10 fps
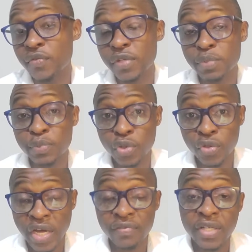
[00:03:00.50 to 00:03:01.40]
of the people
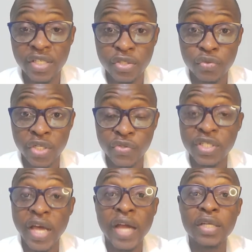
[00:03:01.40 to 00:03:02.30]
don't have access to
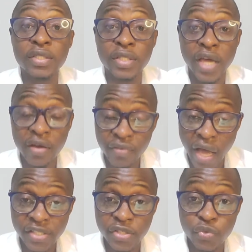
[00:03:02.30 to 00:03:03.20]
electricity, and they have
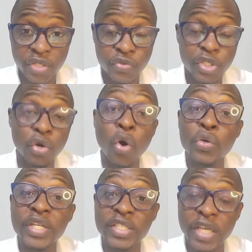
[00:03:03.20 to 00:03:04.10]
access to electricity
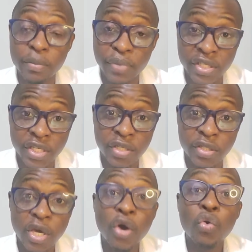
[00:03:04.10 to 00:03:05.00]
only 10%
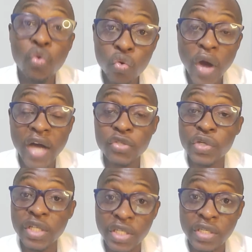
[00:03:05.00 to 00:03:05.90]
who
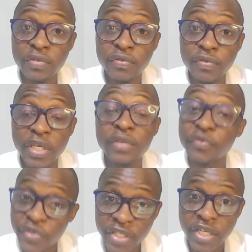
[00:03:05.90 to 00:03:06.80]
actually live in
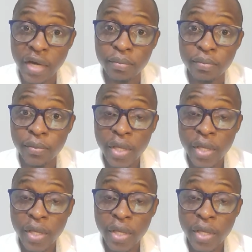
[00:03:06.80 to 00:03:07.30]
Freetown.